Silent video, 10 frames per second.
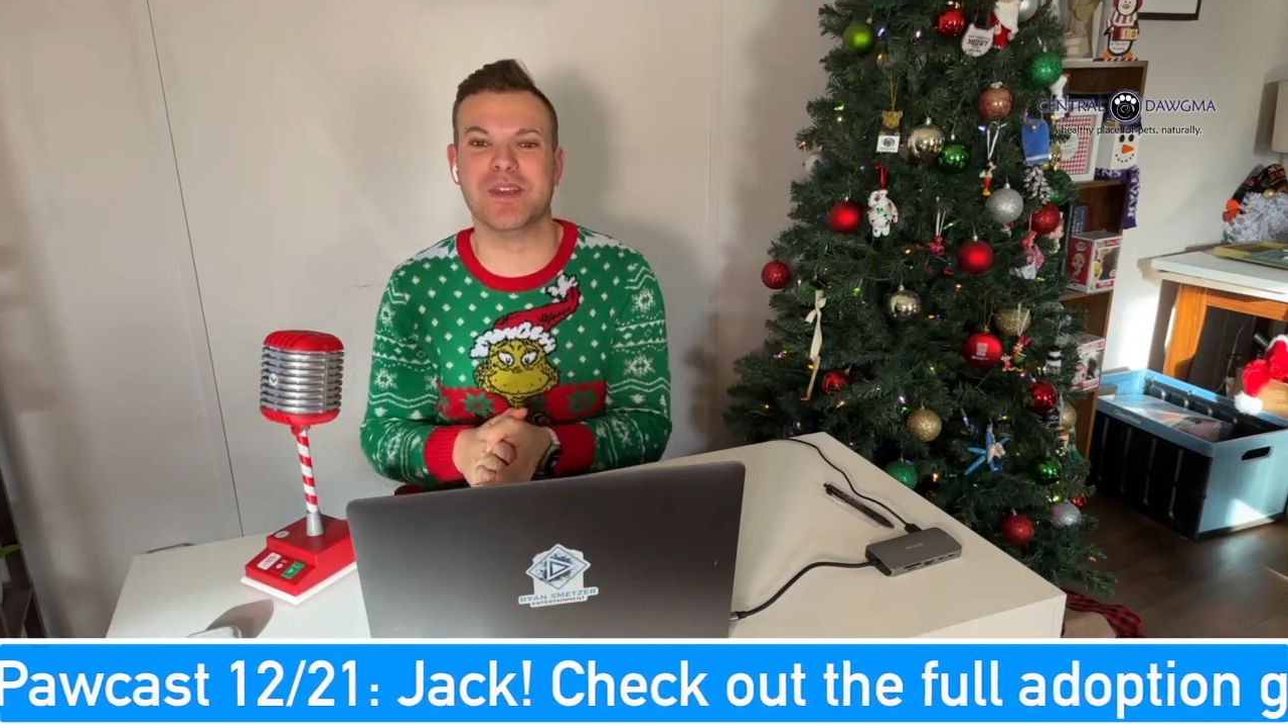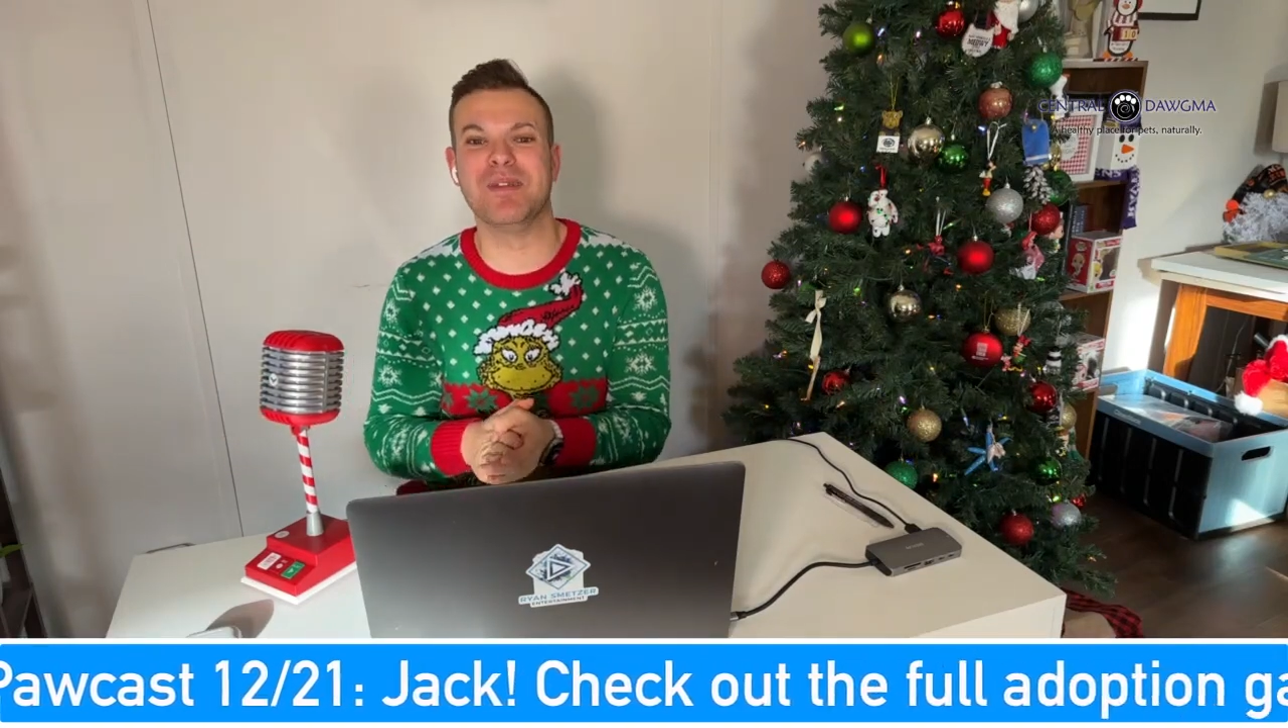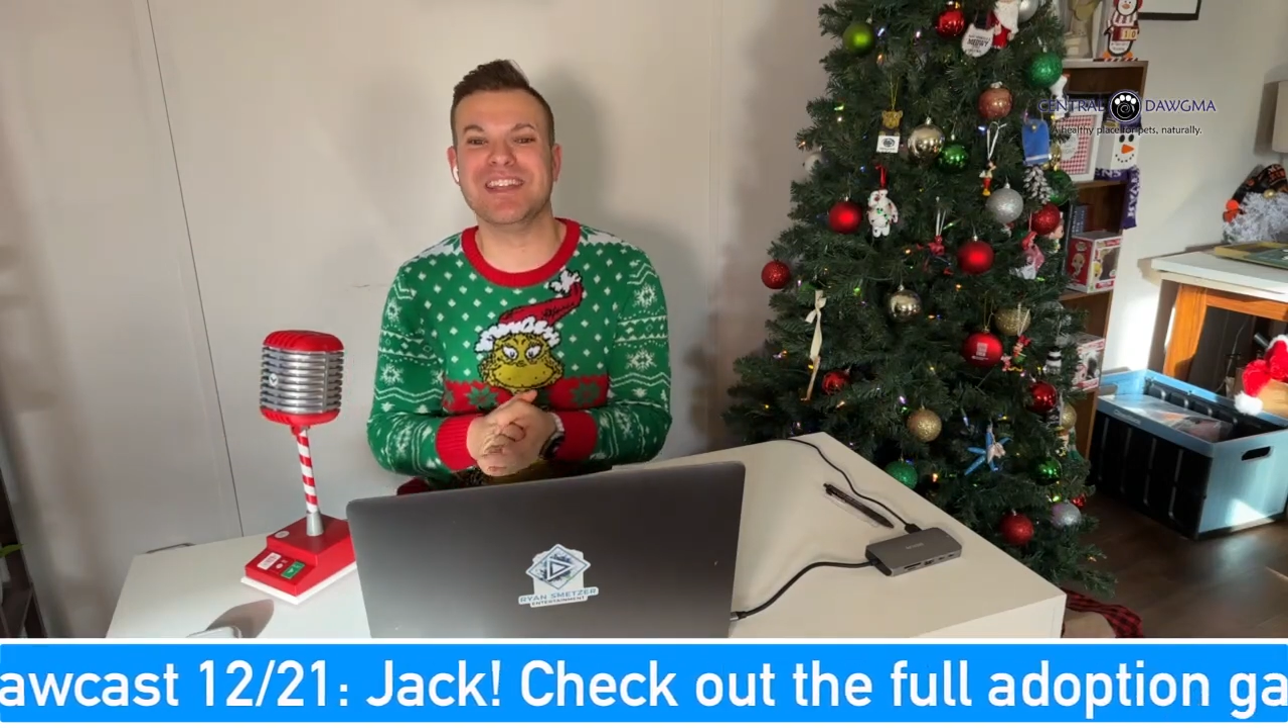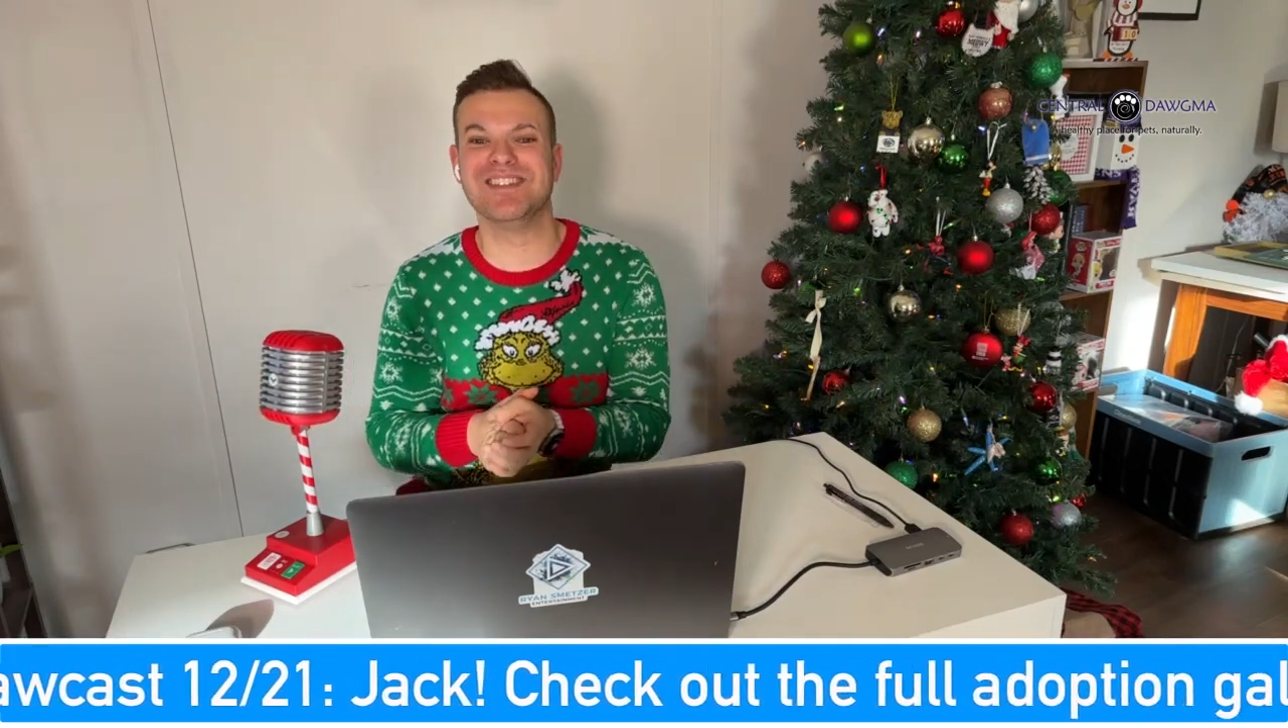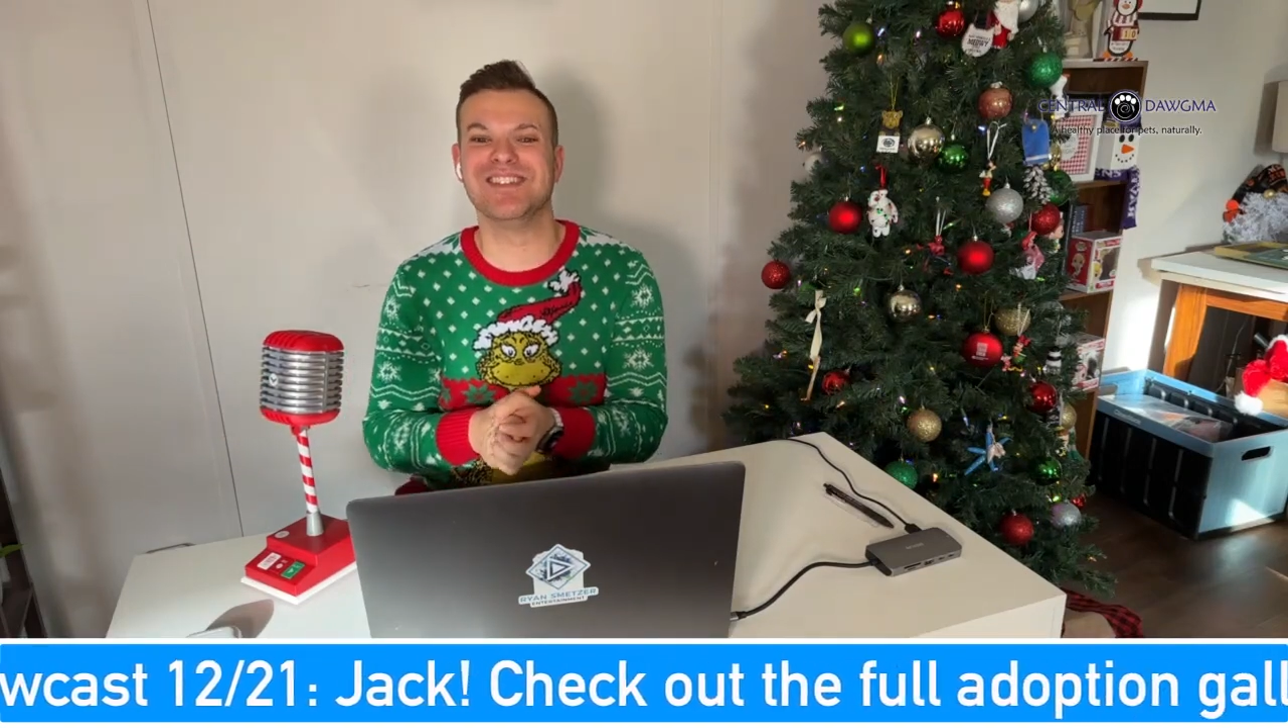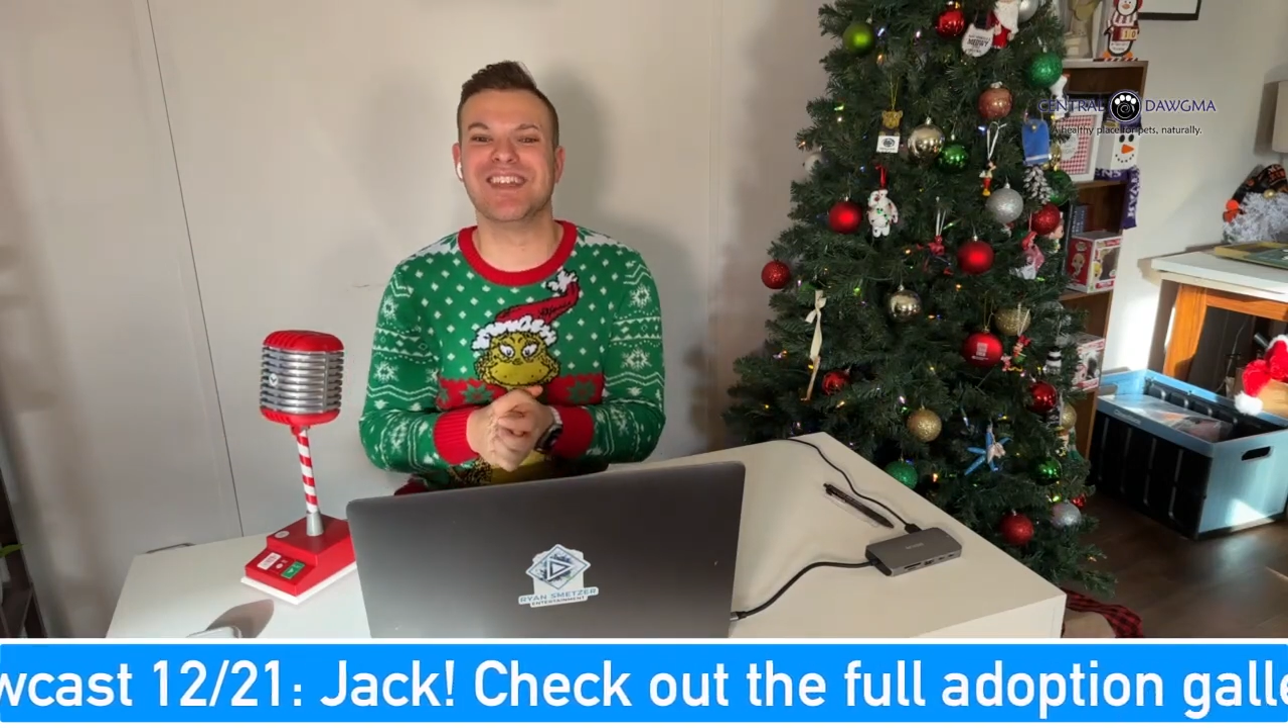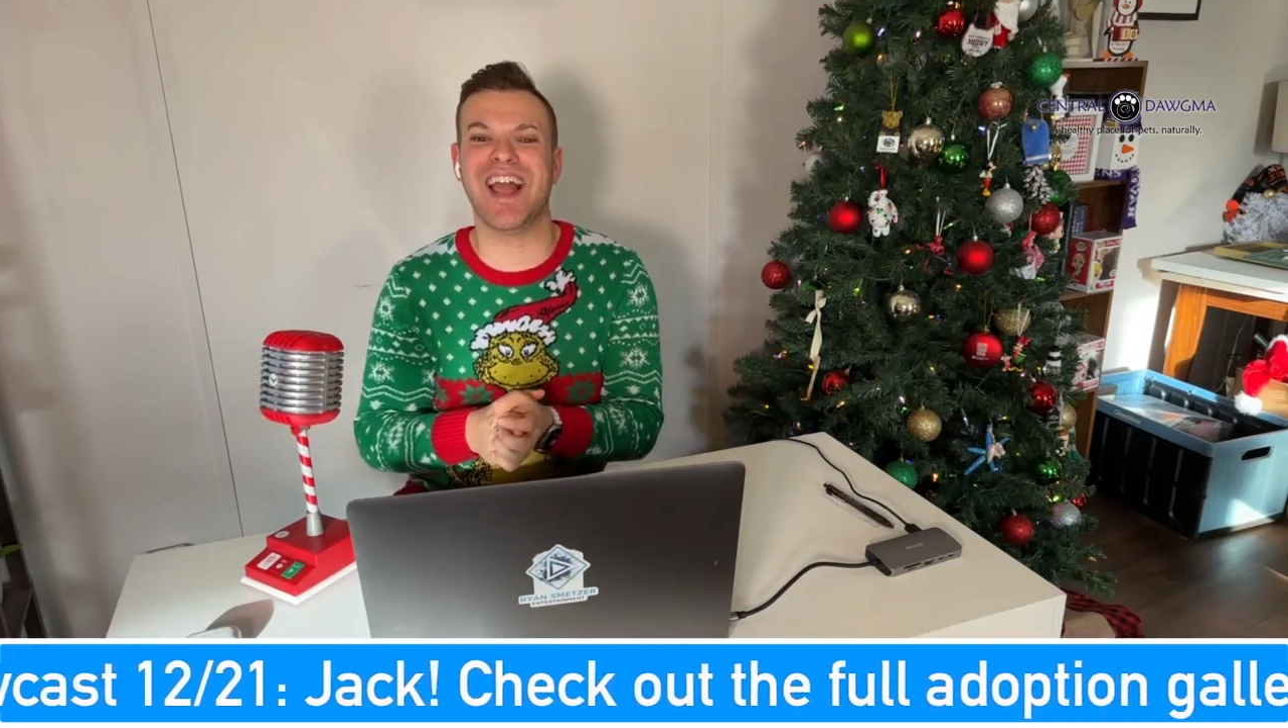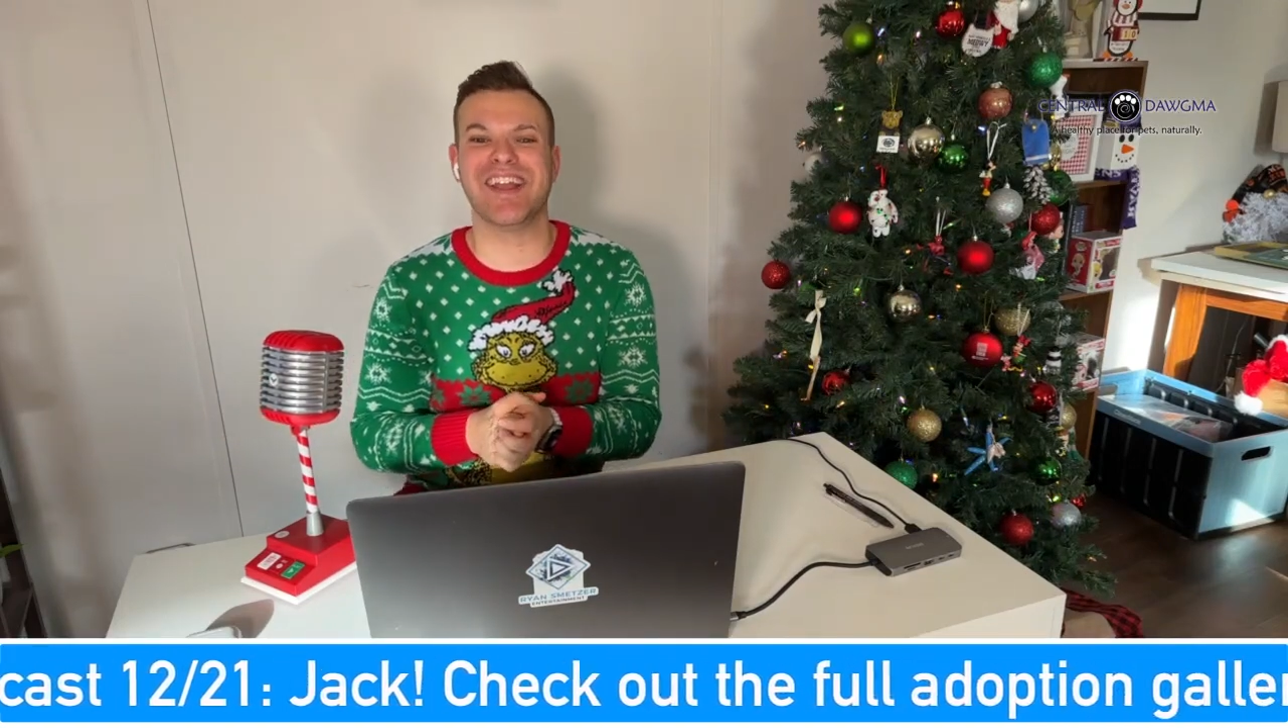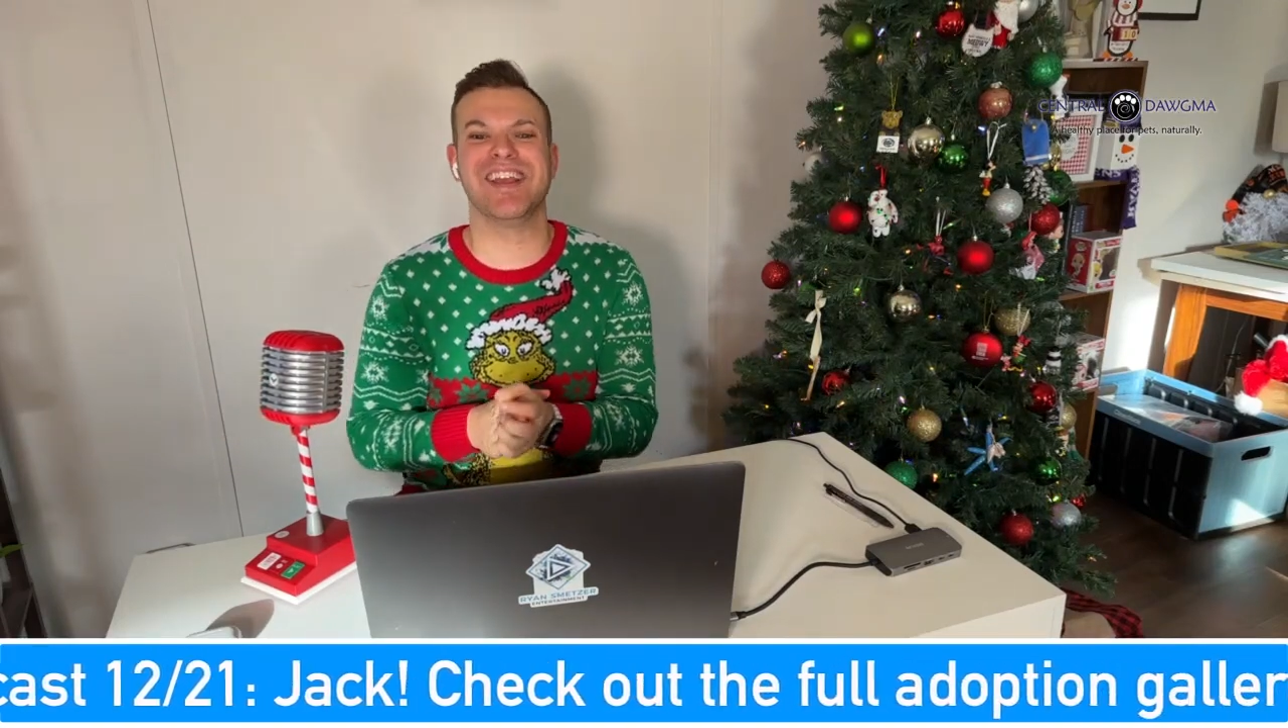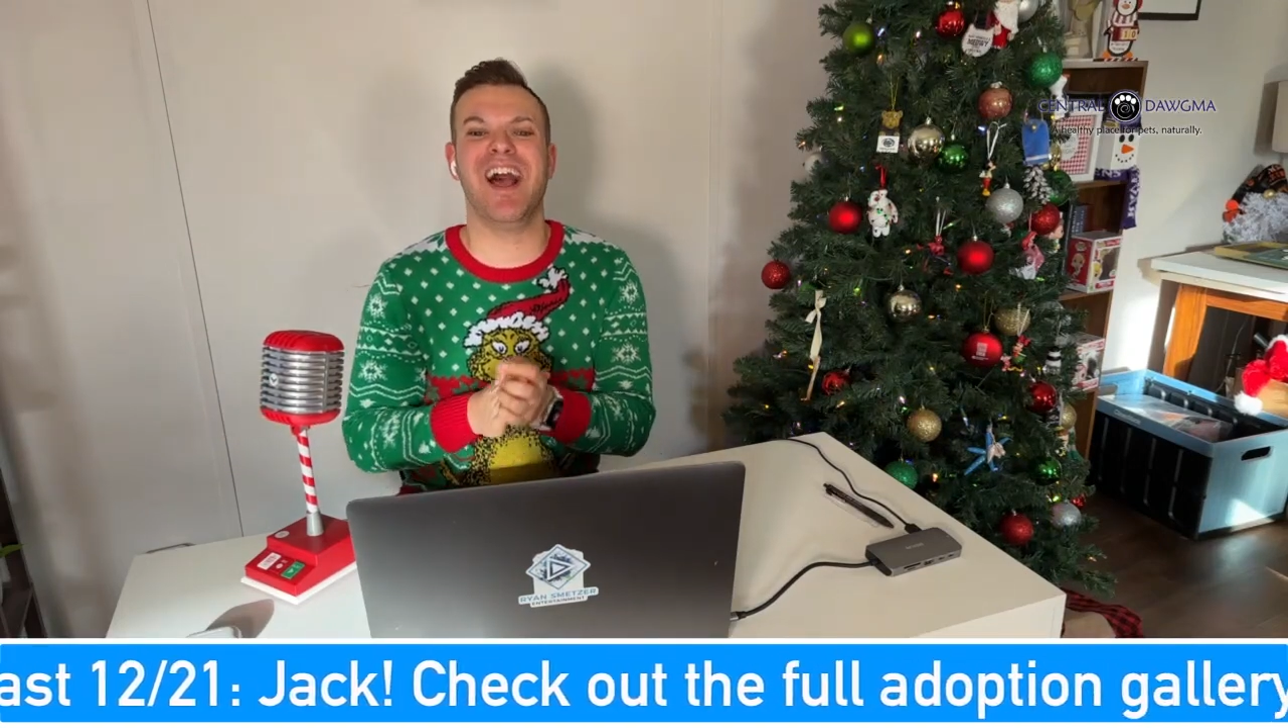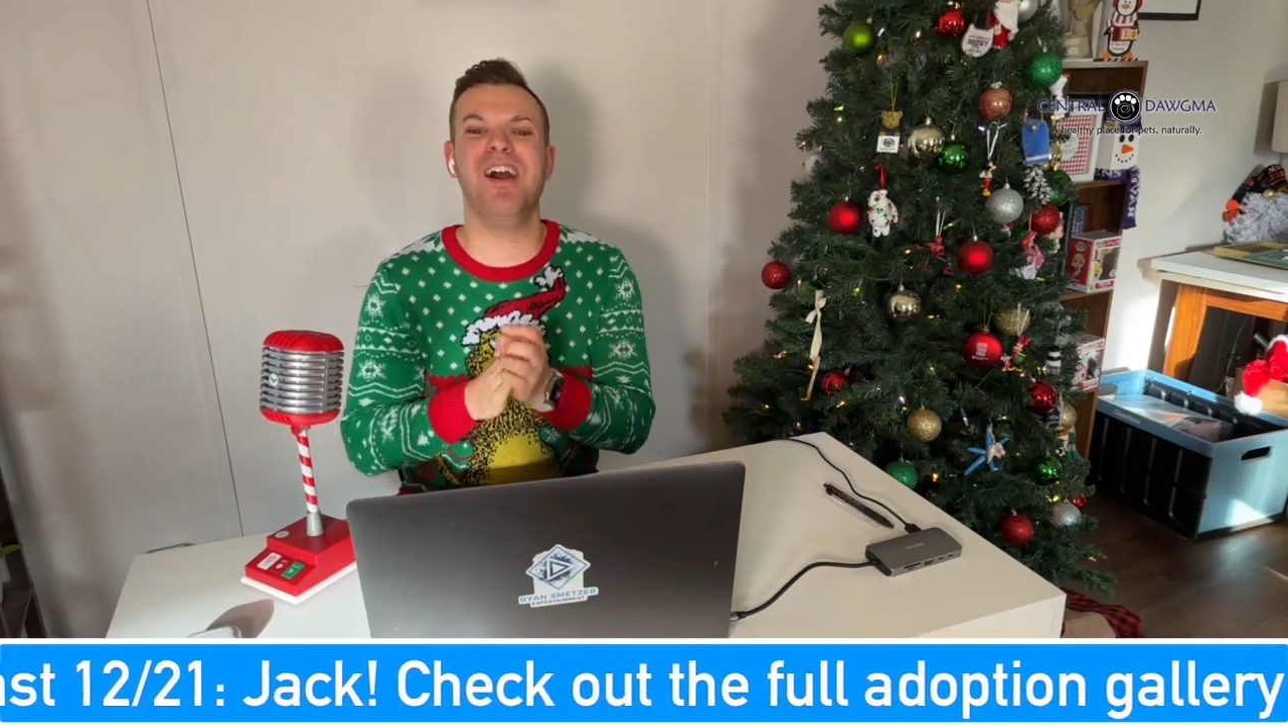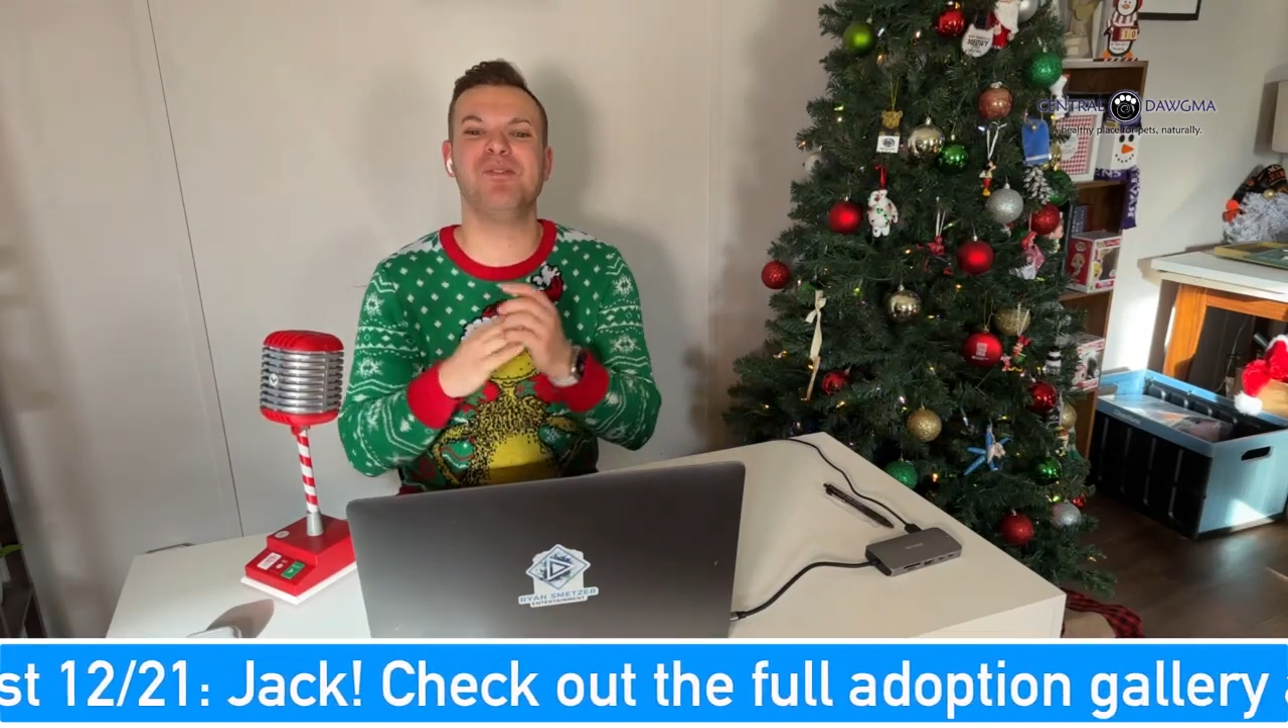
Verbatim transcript: the Humane Society